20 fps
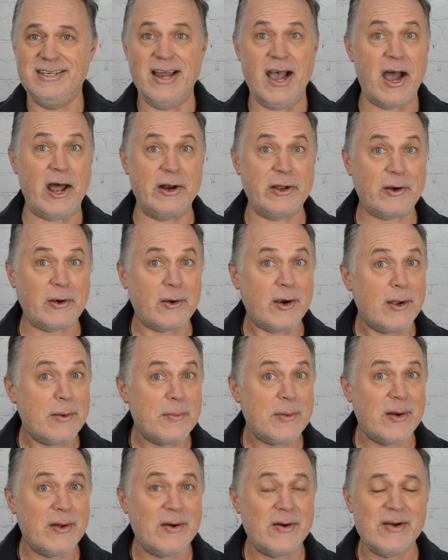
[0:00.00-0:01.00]
not a
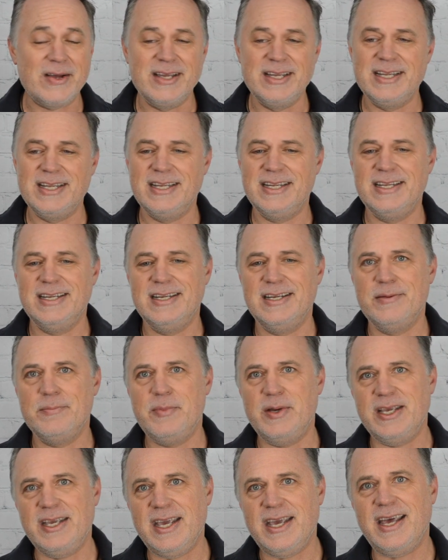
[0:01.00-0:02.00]
criminal,
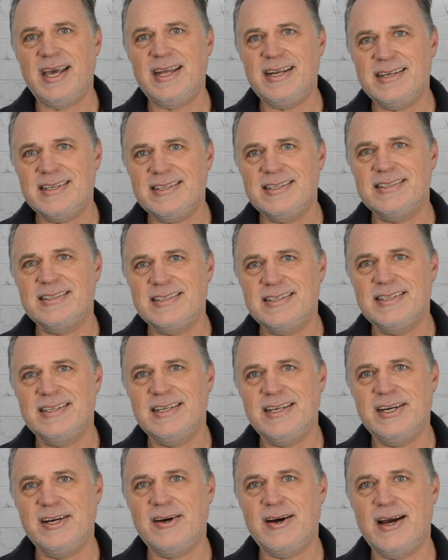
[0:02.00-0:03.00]
but yet,
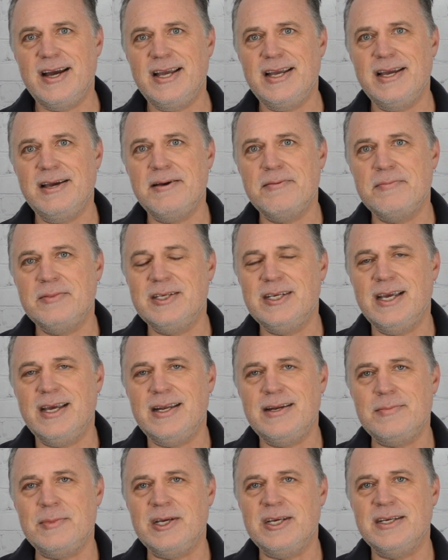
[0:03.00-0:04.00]
here I am, the
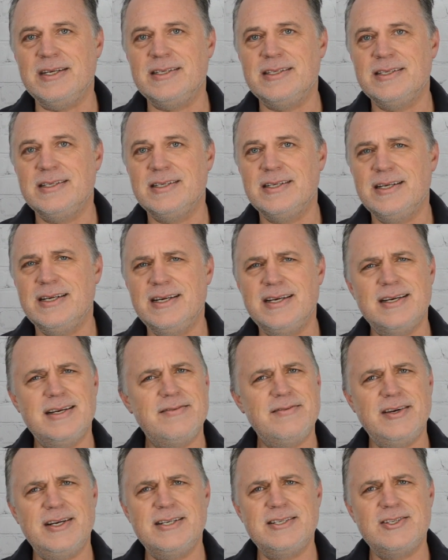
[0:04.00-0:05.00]
enemy. Uh,
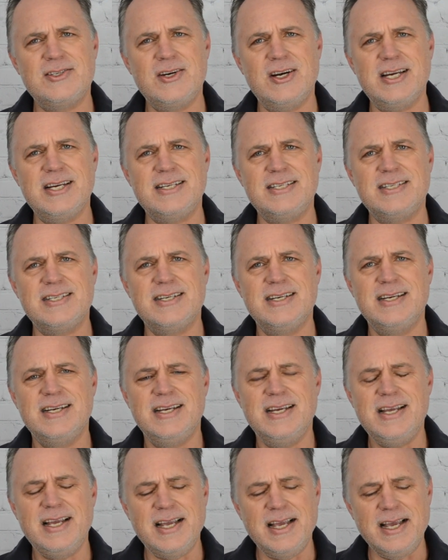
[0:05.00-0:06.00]
very strange.
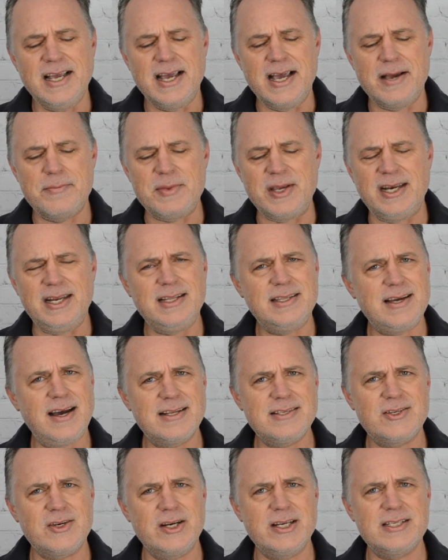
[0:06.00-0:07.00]
Um, any
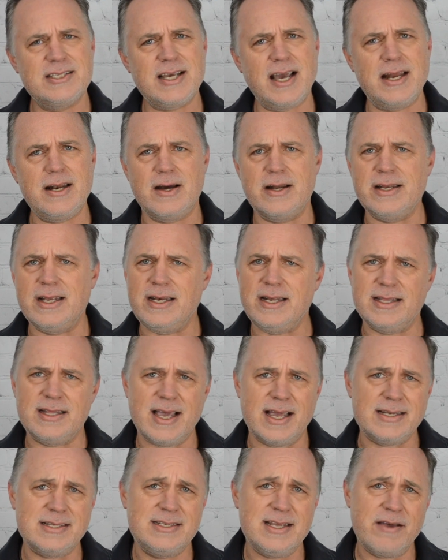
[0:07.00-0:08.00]
thoughts or insight on any of
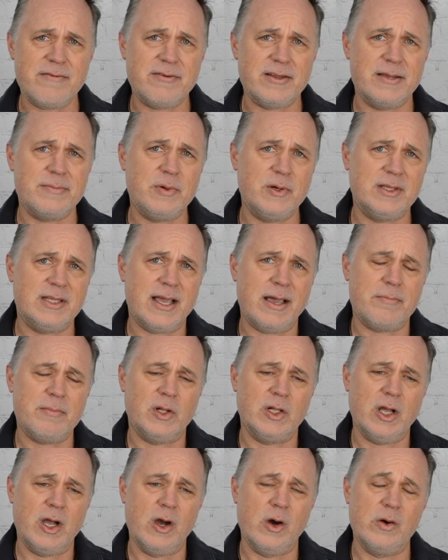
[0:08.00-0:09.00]
that, definitely put that
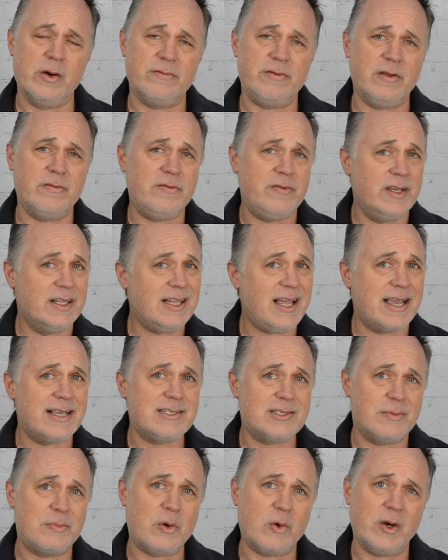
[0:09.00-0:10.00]
below. If you feel like
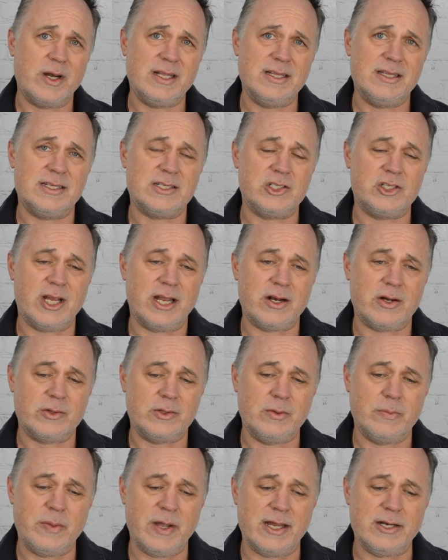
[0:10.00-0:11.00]
supporting this channel
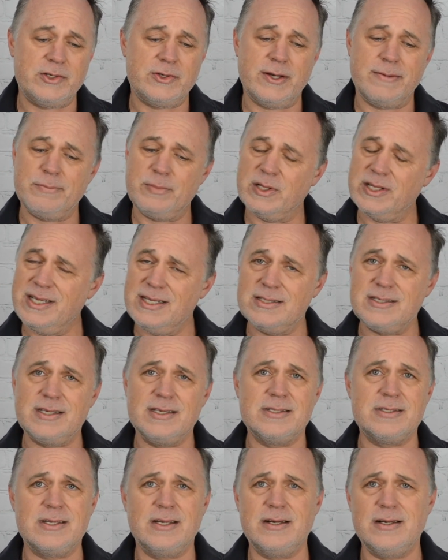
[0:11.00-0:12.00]
through Patreon, please
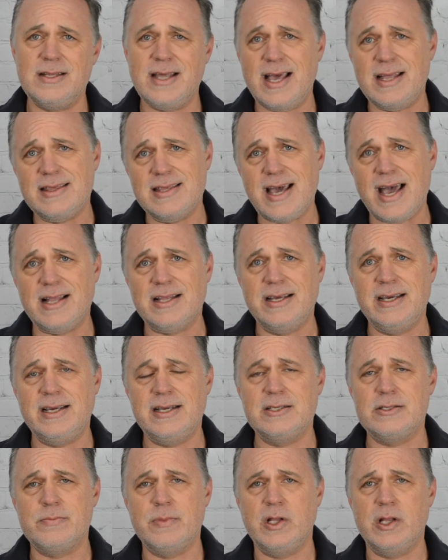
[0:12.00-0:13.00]
consider that. That link
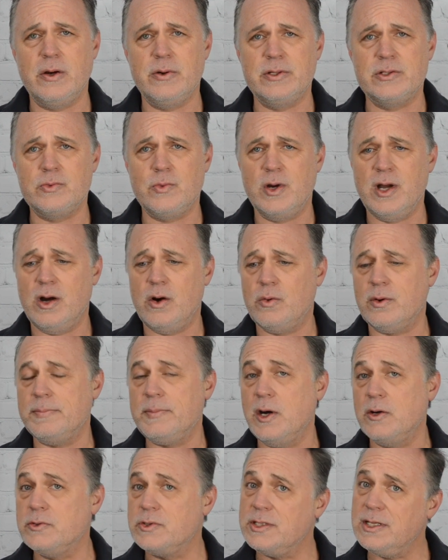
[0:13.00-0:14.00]
is below as well. We're
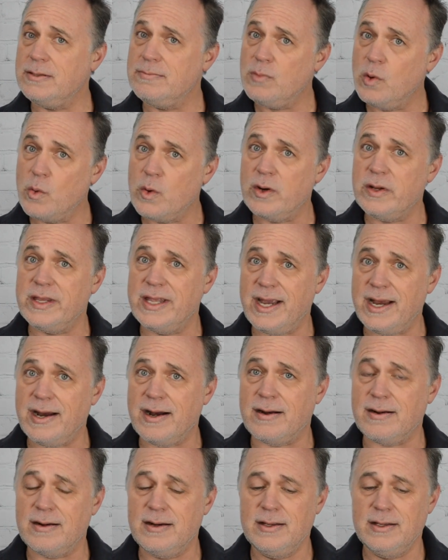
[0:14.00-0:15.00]
posting more
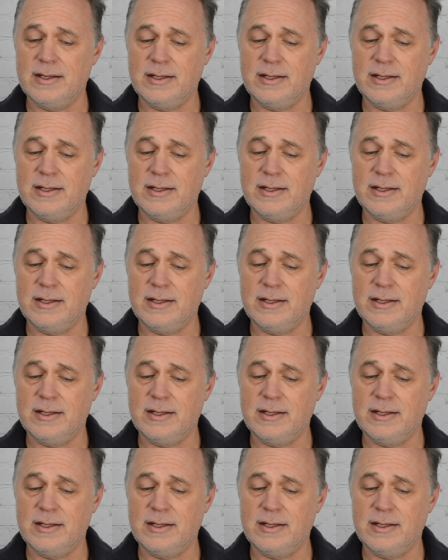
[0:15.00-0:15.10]
there